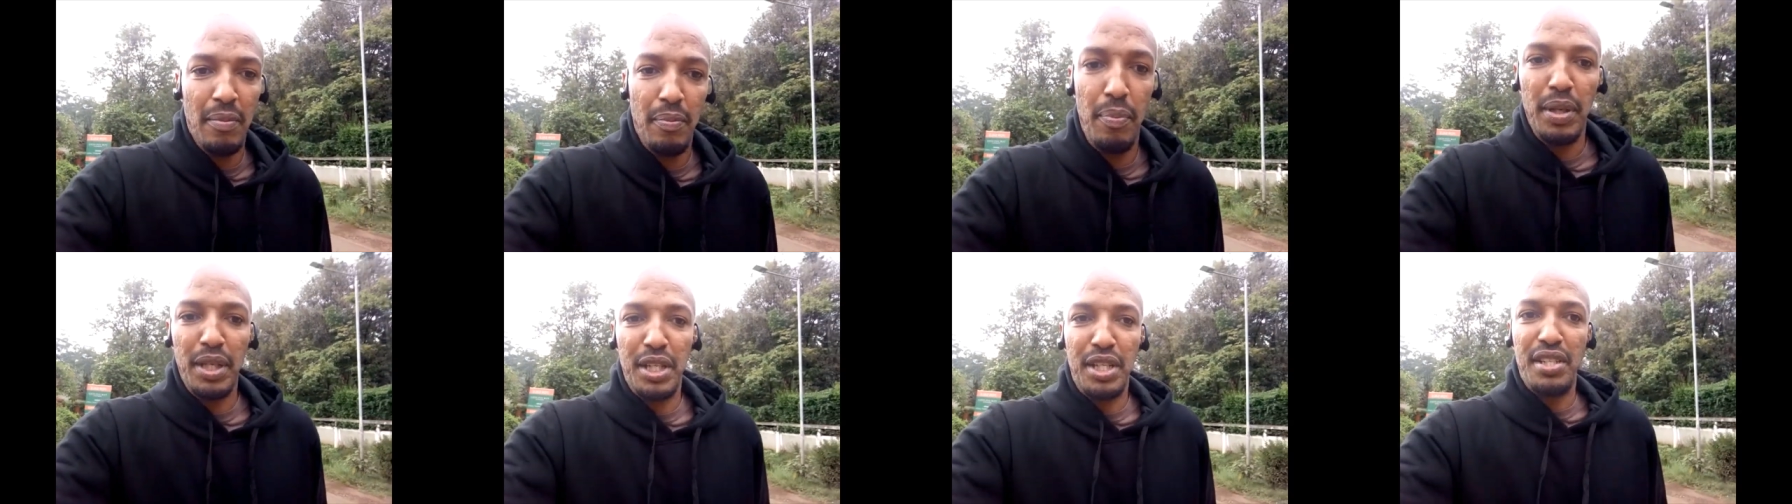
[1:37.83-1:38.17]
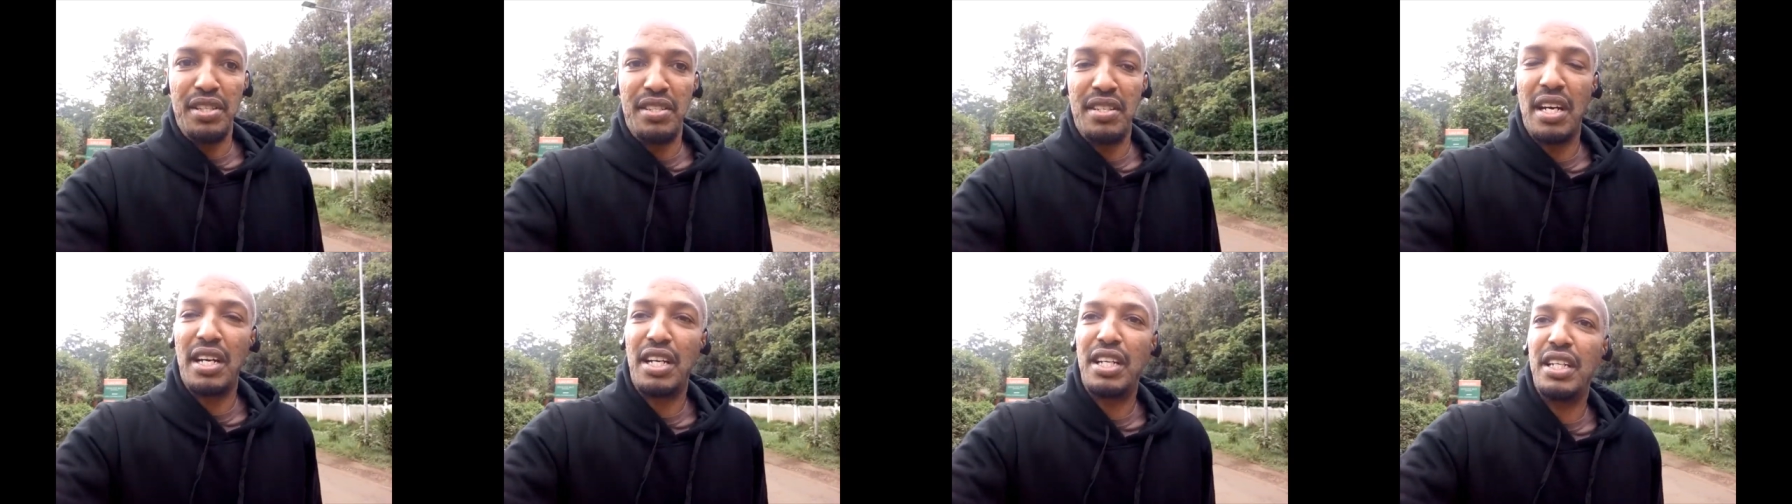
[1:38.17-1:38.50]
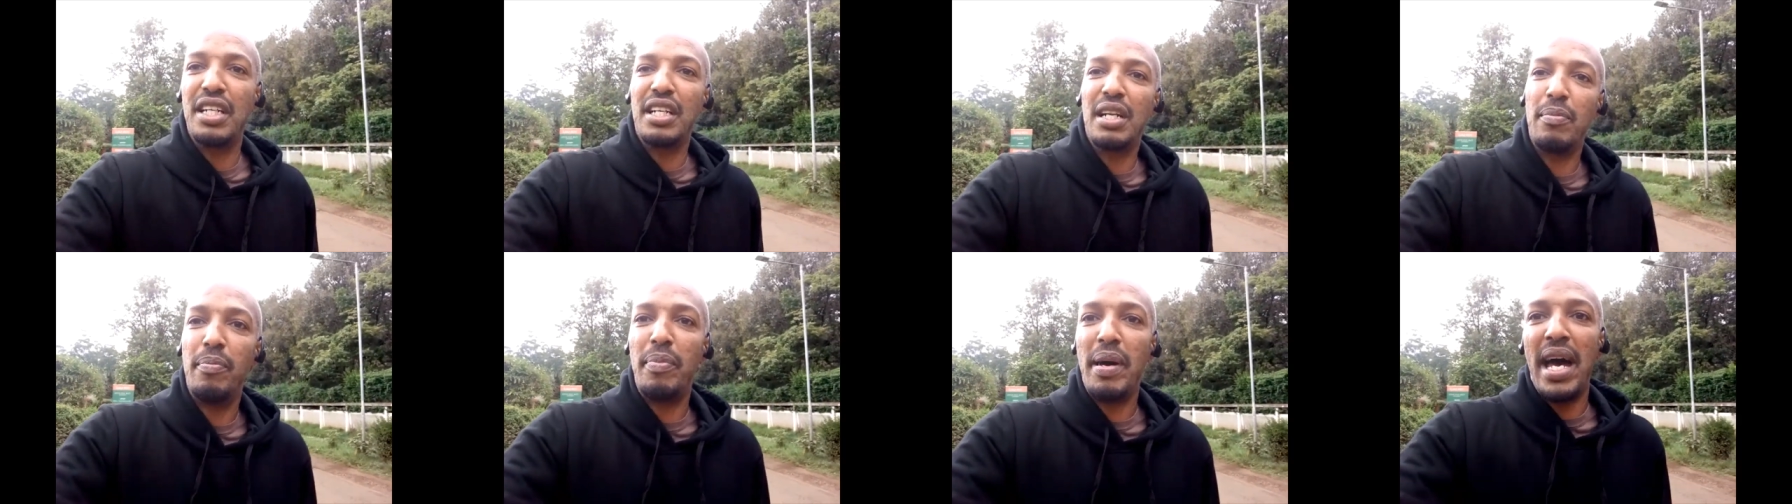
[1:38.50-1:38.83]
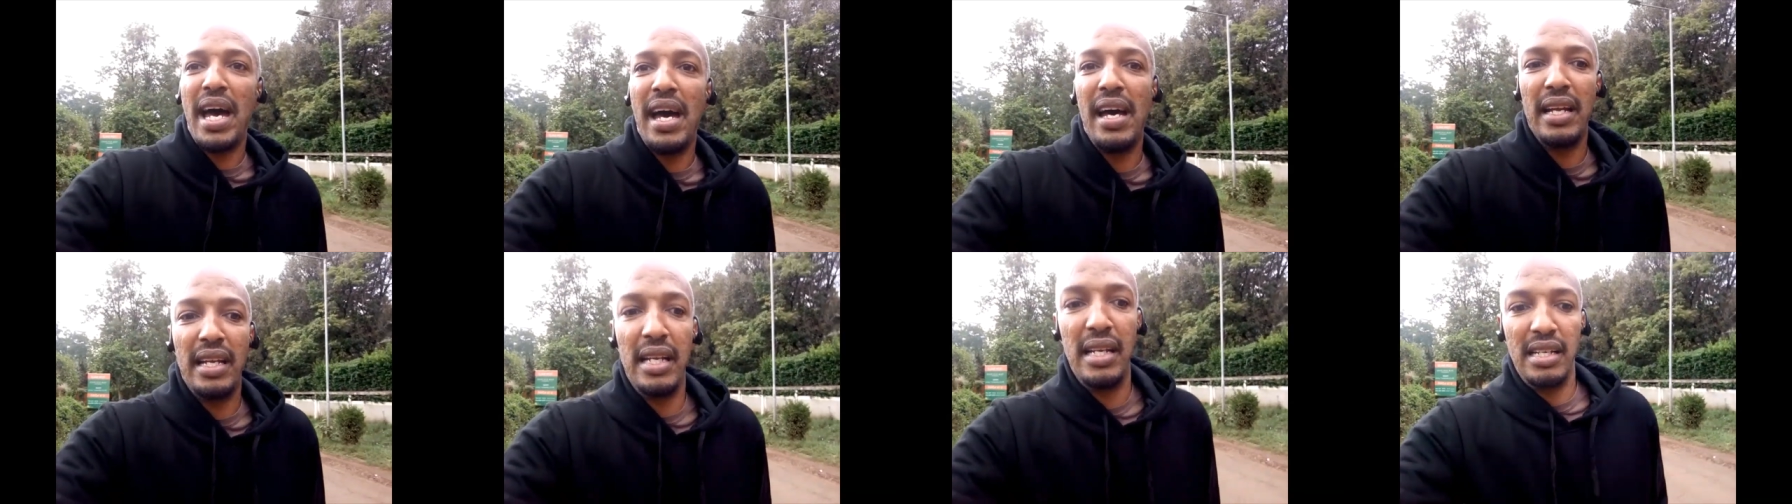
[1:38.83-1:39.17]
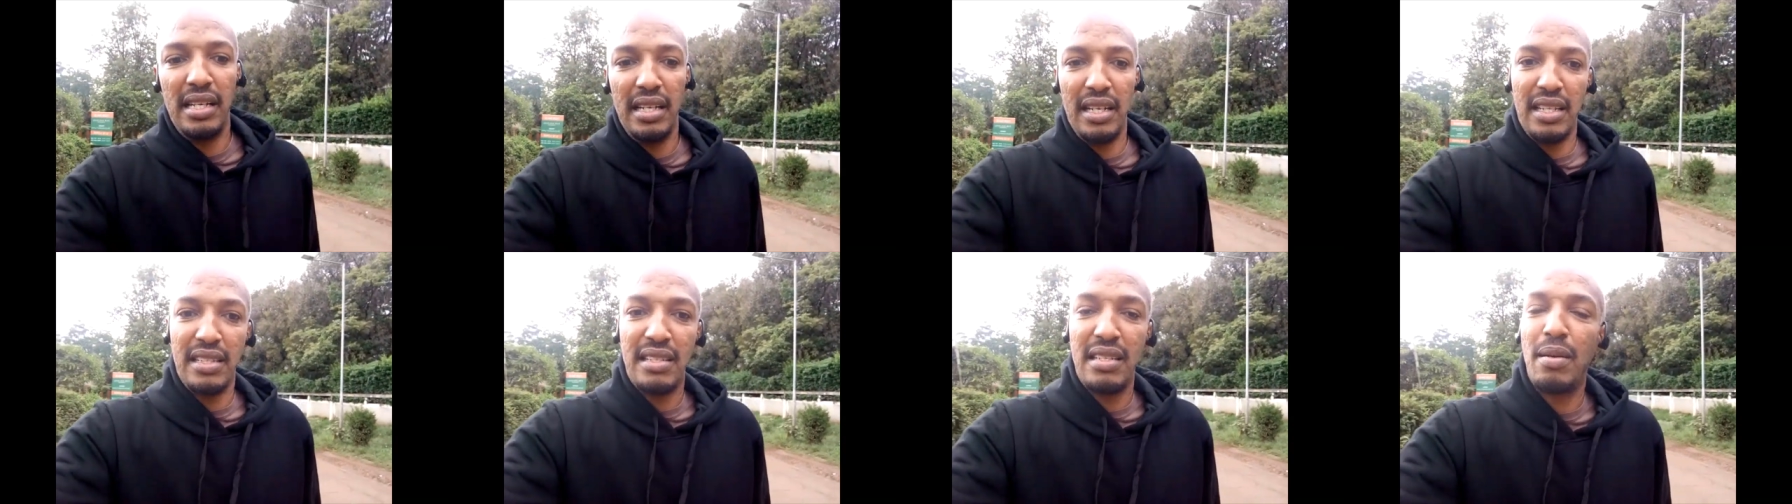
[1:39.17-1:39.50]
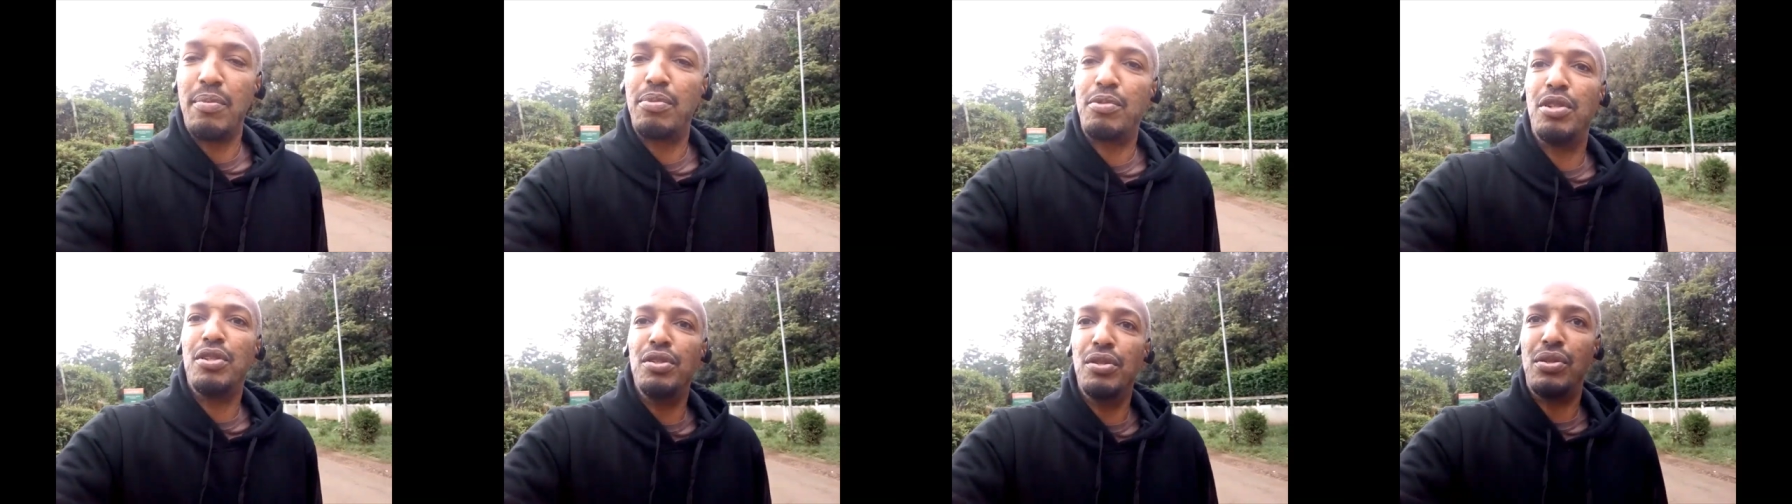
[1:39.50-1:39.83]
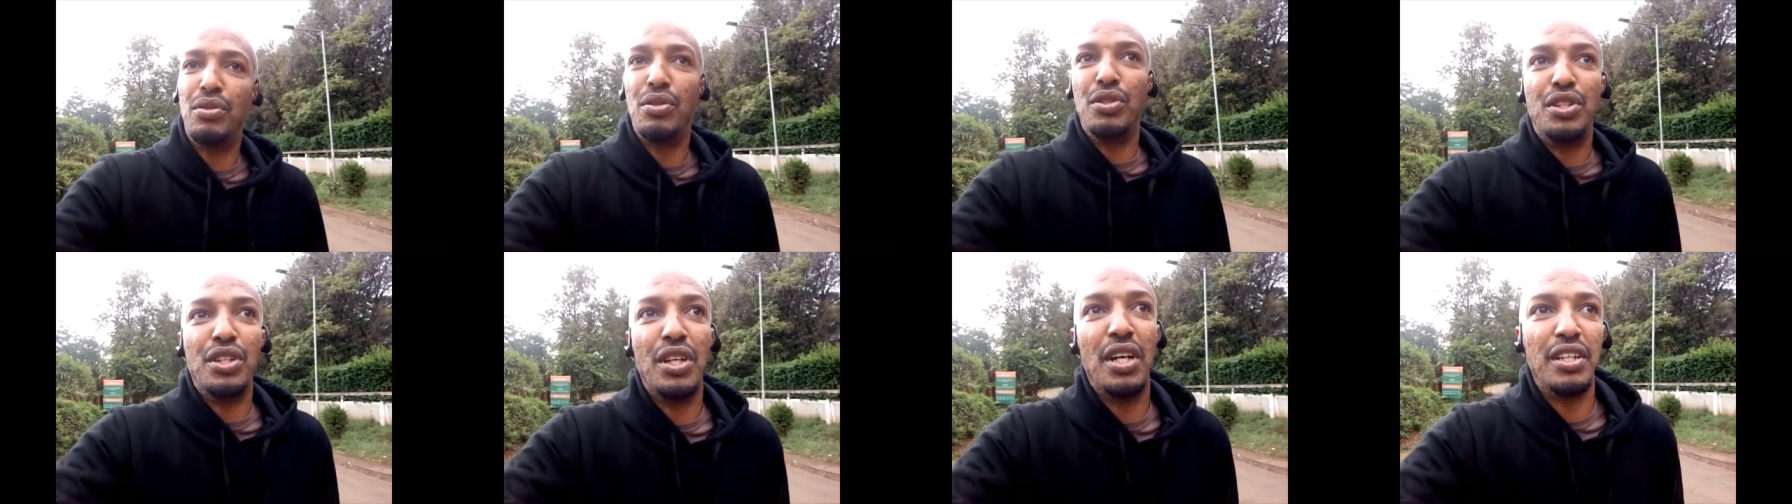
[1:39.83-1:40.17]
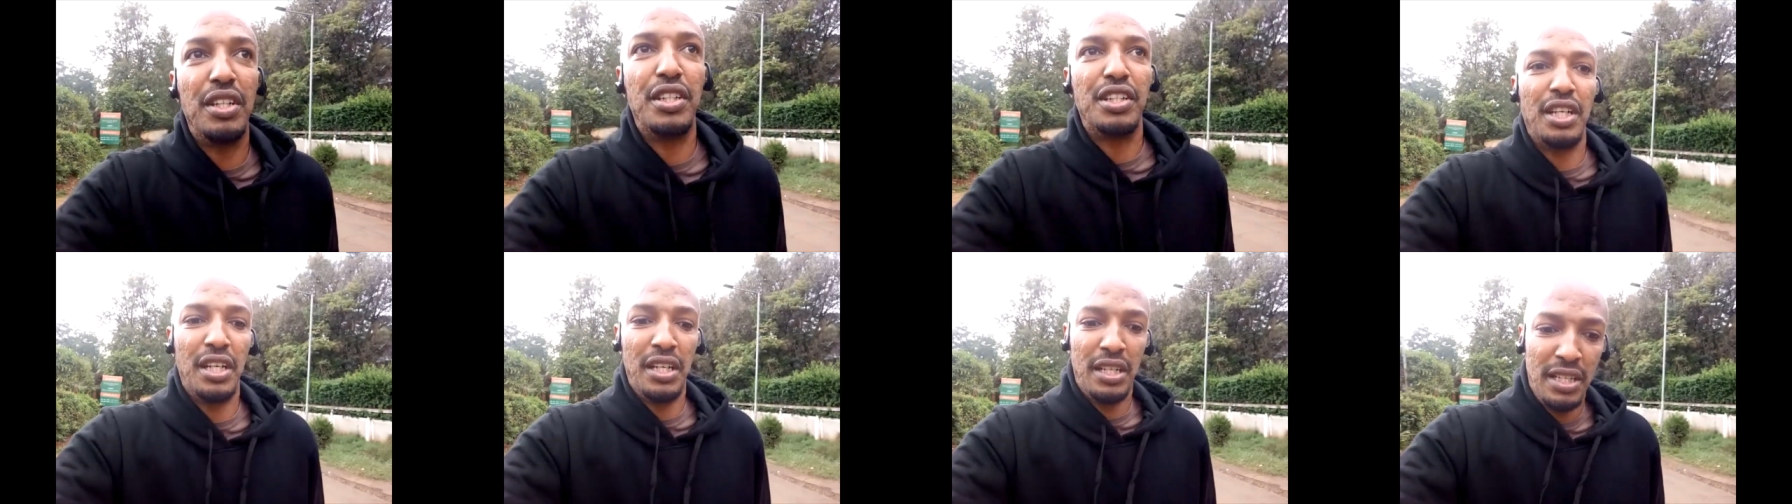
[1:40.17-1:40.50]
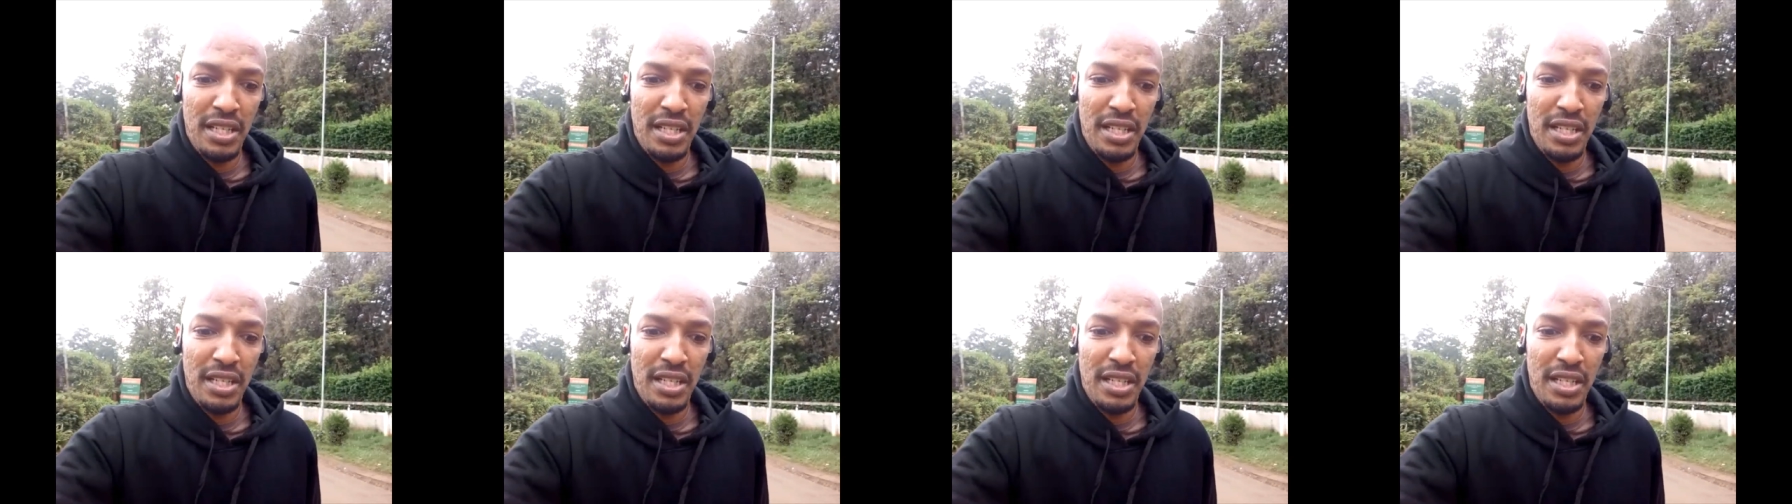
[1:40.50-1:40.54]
pitches are good or bad, that's up to you to judge.